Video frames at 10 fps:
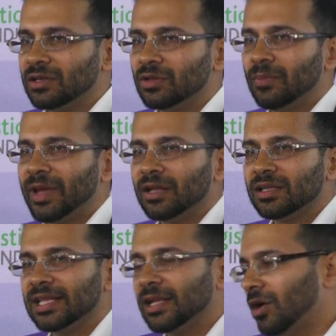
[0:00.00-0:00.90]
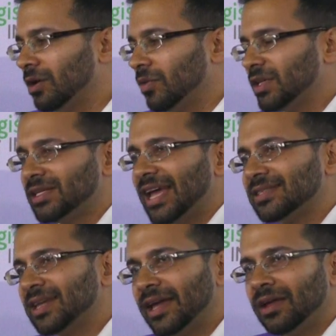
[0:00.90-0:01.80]
to the metal silicon, which is
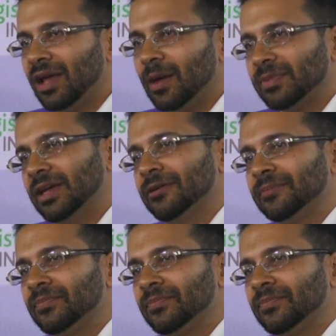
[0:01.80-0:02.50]
Si up there.